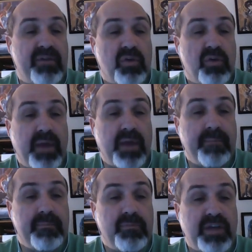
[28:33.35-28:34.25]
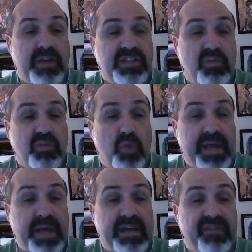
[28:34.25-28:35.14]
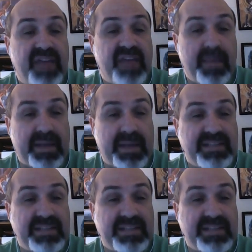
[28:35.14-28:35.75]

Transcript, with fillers: a great rest of the week of gaming.